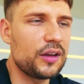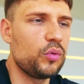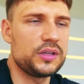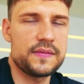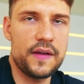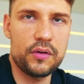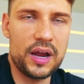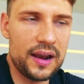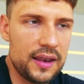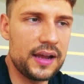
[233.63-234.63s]
What's very
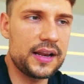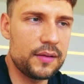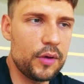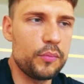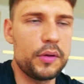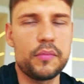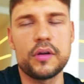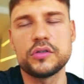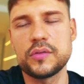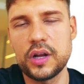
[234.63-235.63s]
unlikely in my opinion,
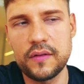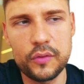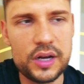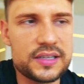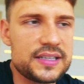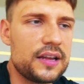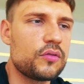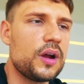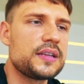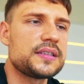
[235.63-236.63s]
because we have a real estate
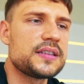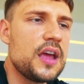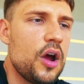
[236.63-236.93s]
crisis,